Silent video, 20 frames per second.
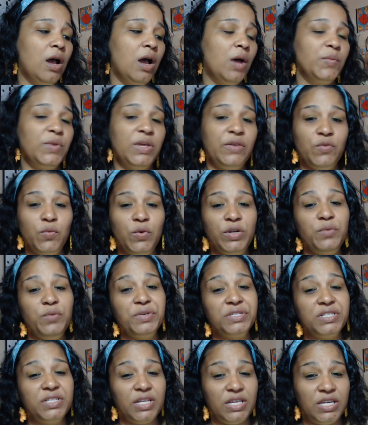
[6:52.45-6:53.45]
even when he
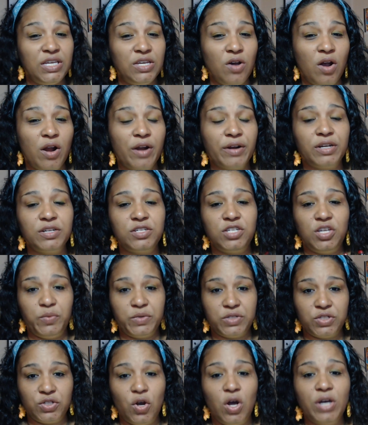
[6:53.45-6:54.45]
was in the ER, because he
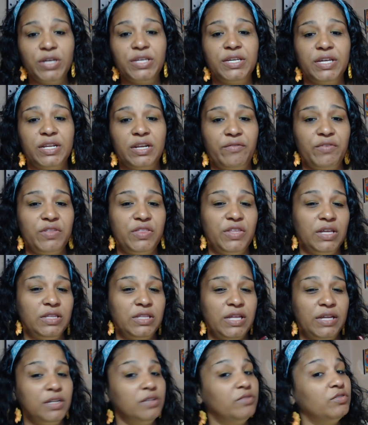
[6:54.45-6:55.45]
was talking and everything,
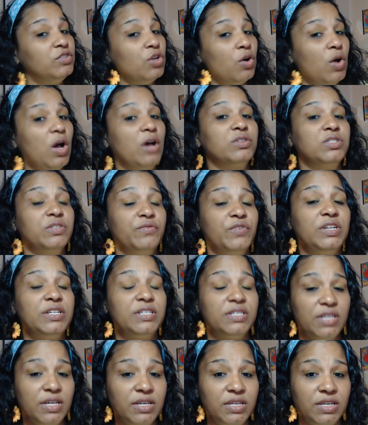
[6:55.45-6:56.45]
they didn't know how severely
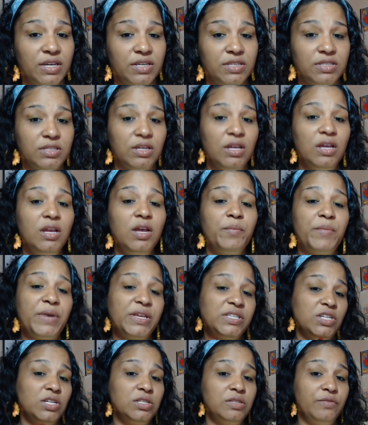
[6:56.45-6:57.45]
sick he is. My
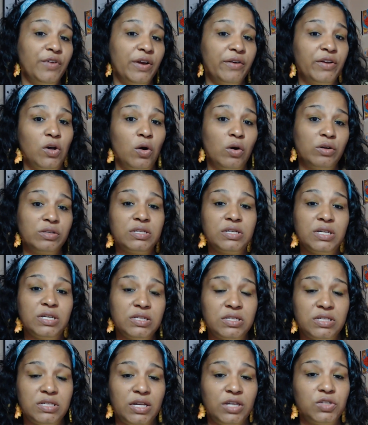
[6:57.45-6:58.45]
son's very
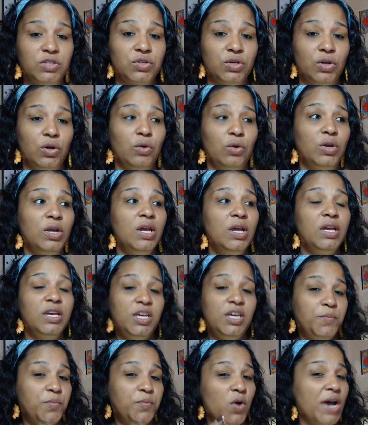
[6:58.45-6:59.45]
autistic, so
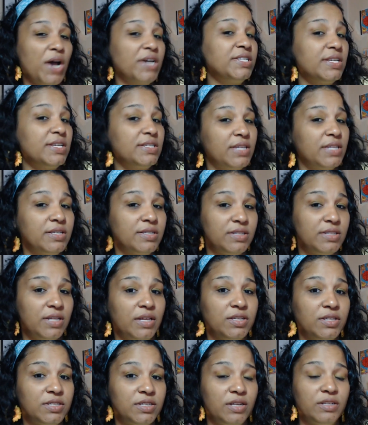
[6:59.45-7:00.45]
he processes
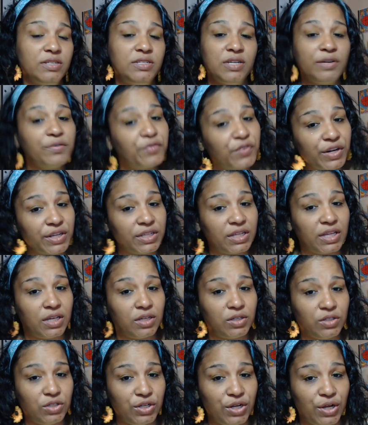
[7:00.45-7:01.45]
things differently,
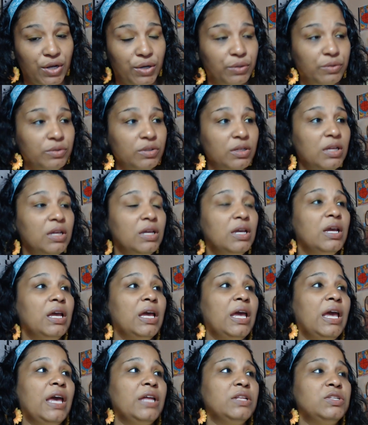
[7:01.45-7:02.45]

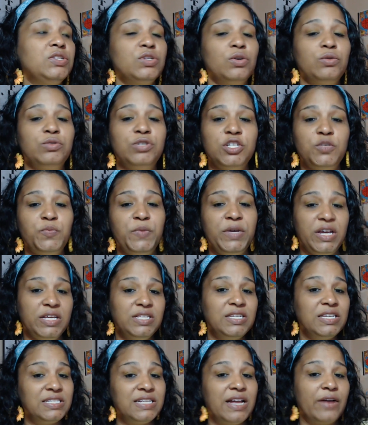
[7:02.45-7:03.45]
And so just because
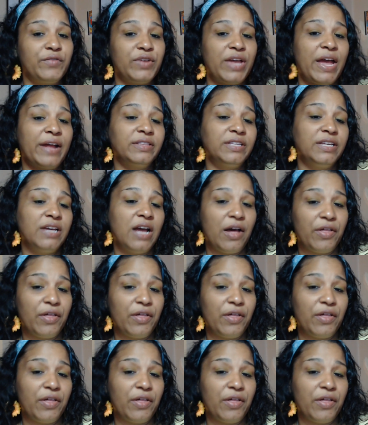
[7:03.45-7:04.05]
he's not reacting how